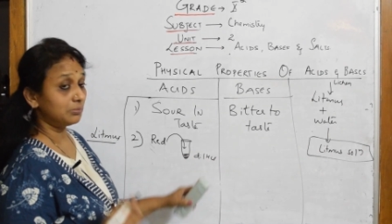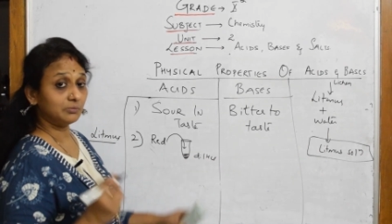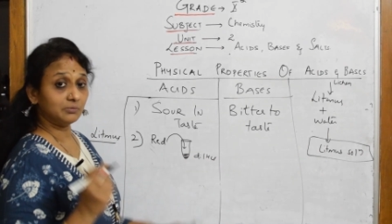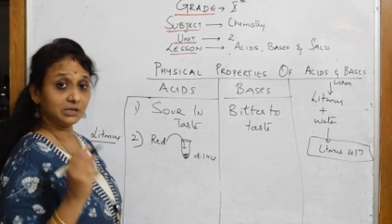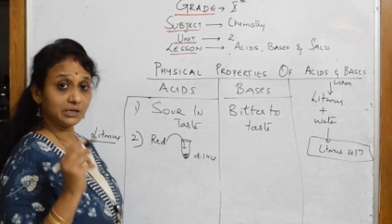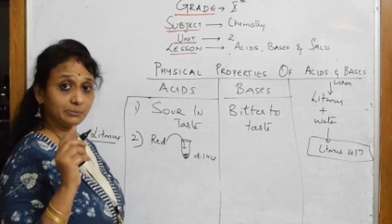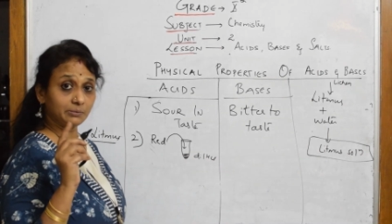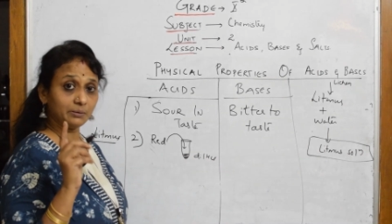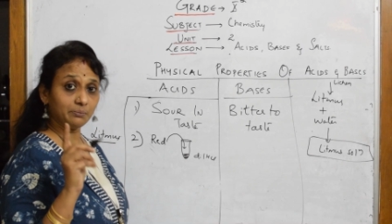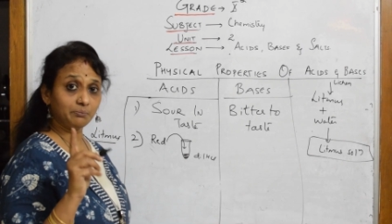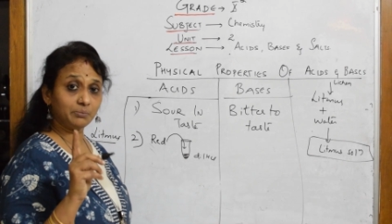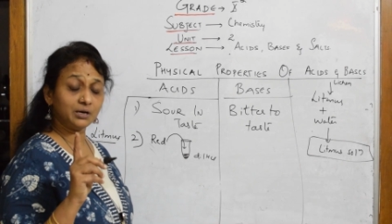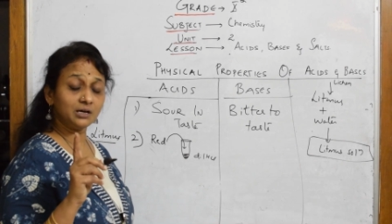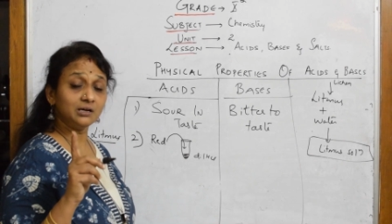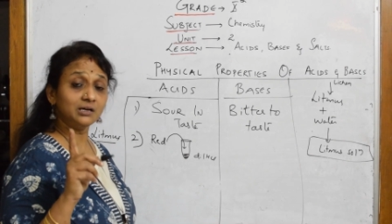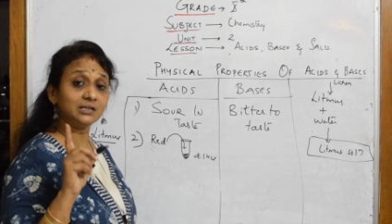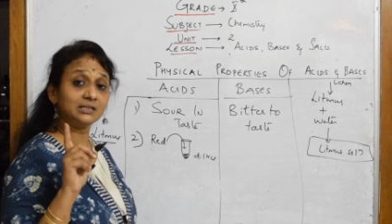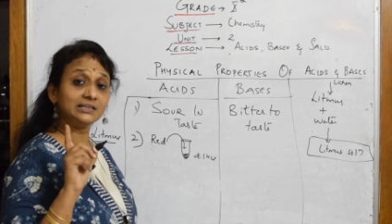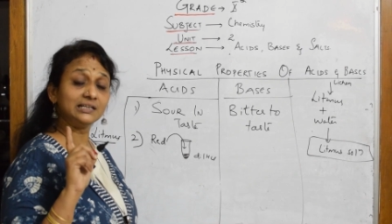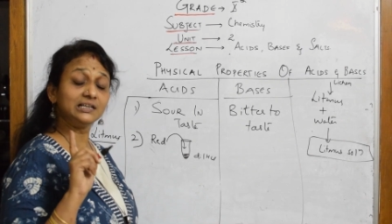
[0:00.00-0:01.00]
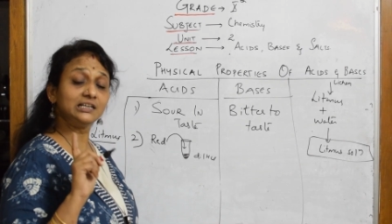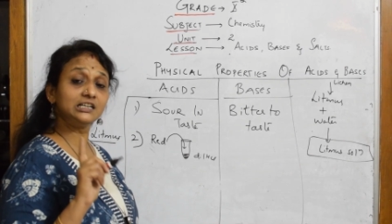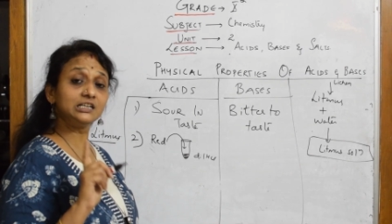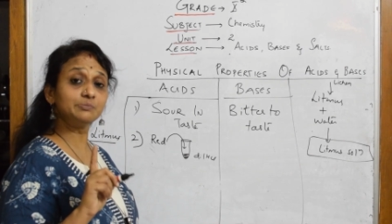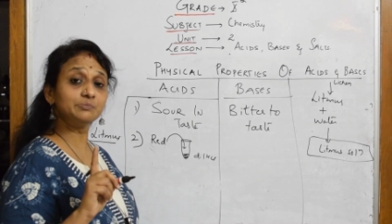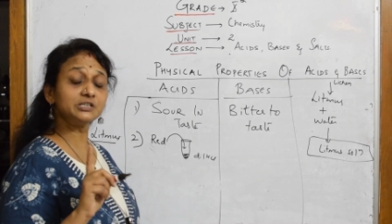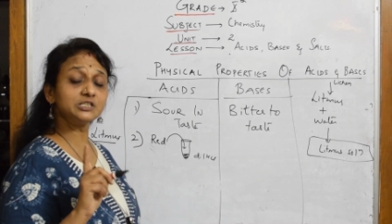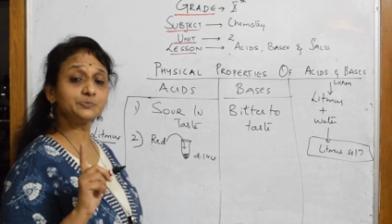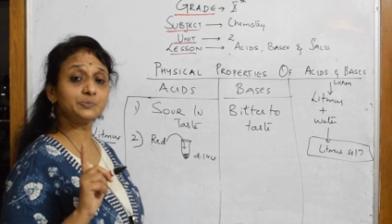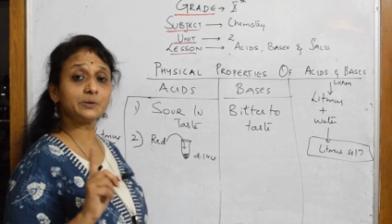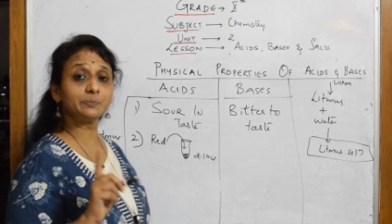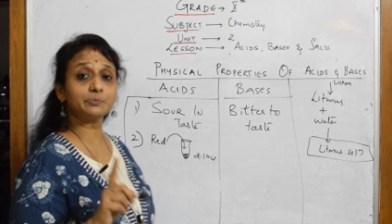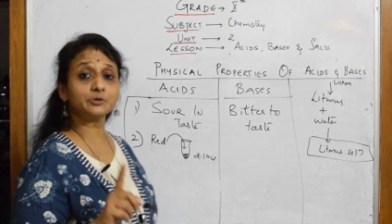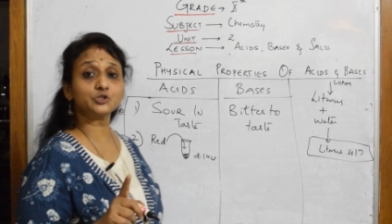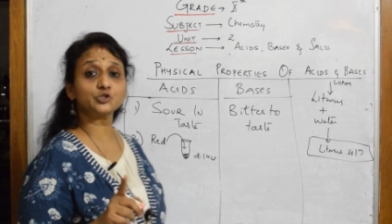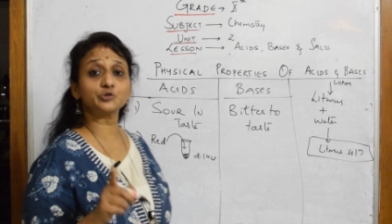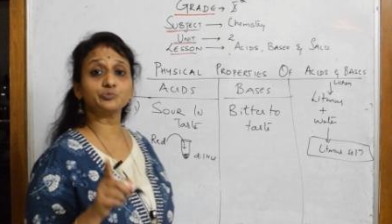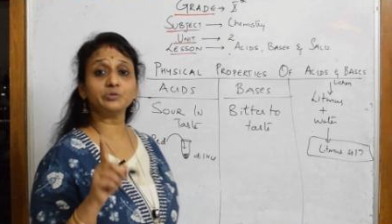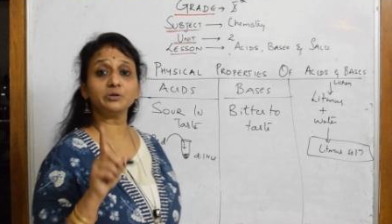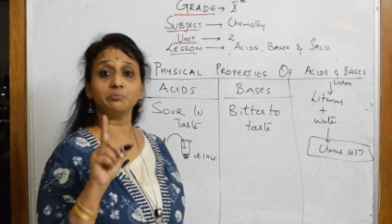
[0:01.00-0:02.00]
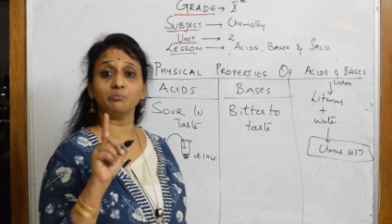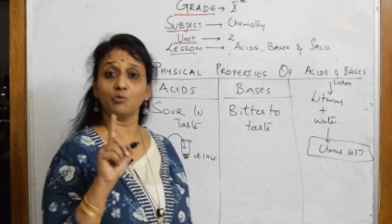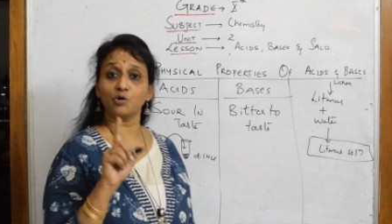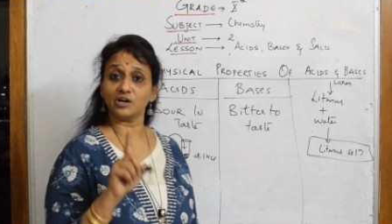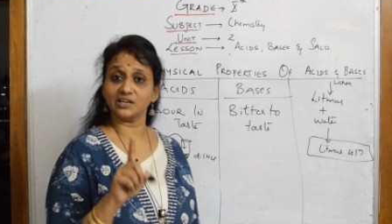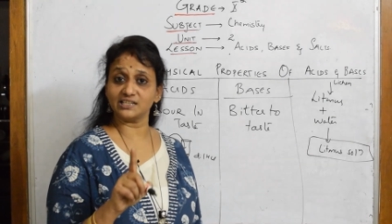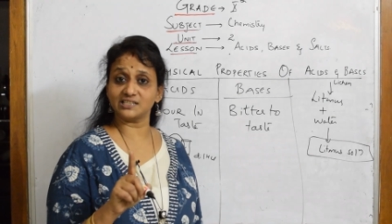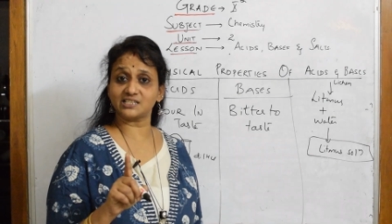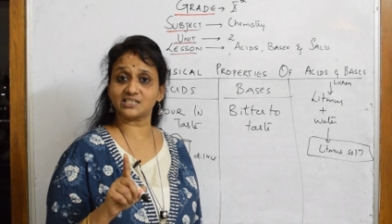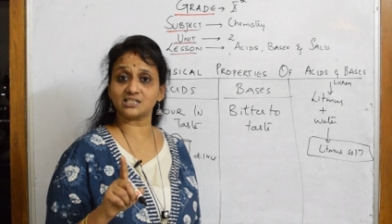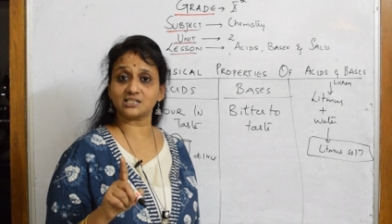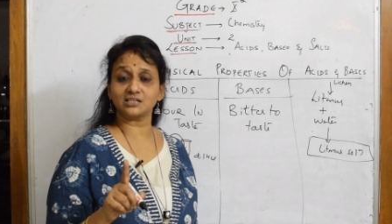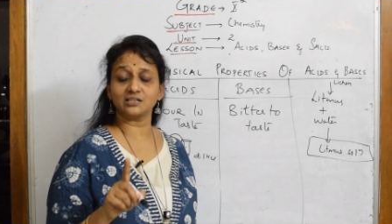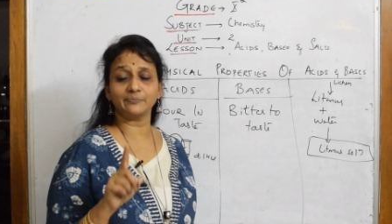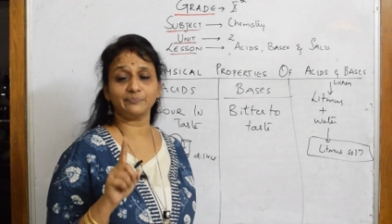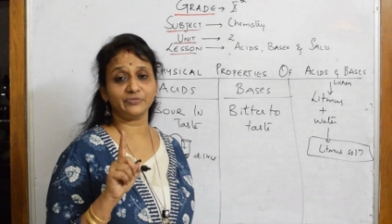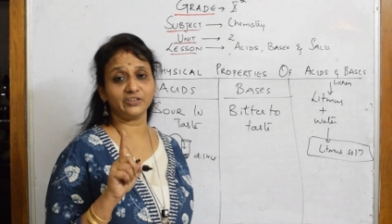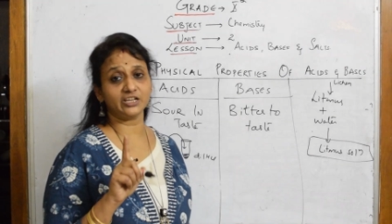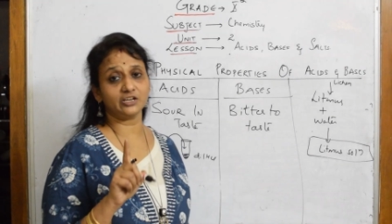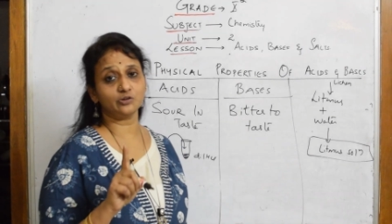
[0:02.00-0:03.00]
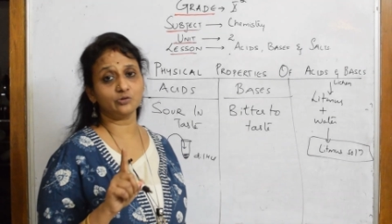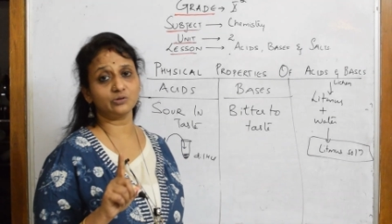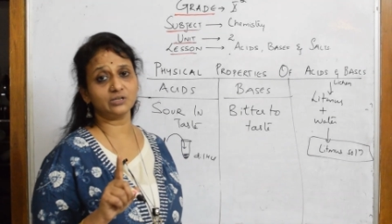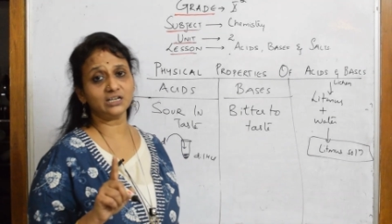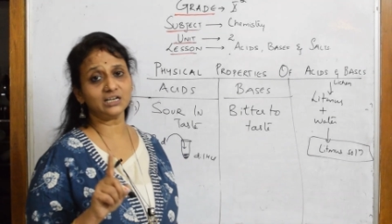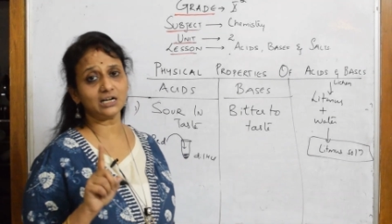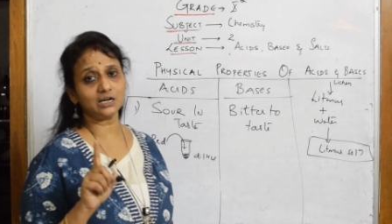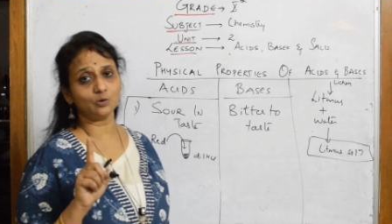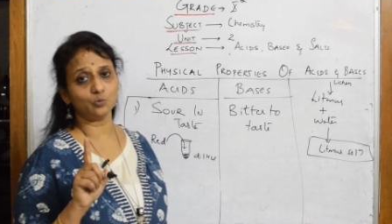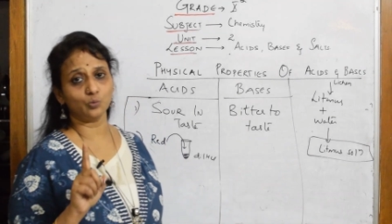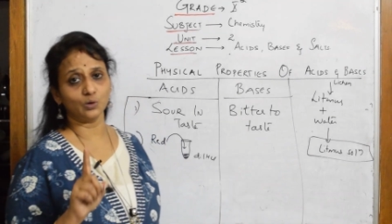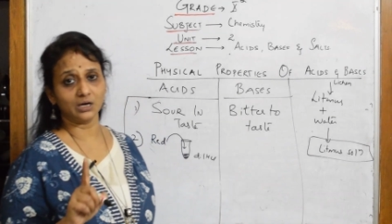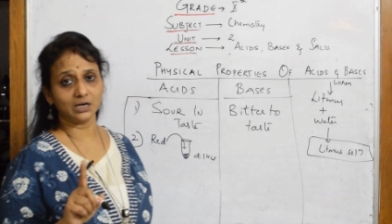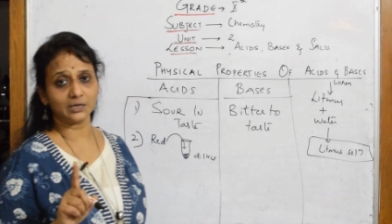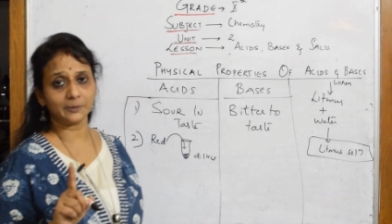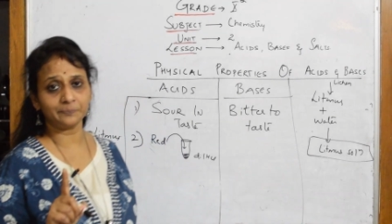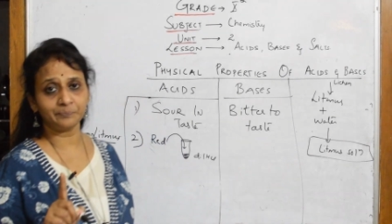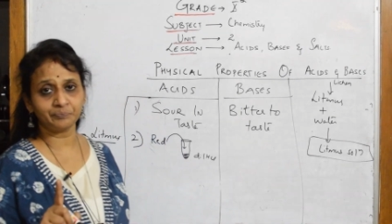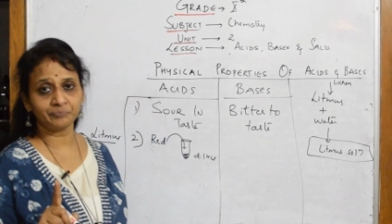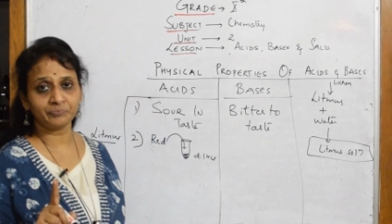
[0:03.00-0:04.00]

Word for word: remember the litmus paper should be moist, then only it will work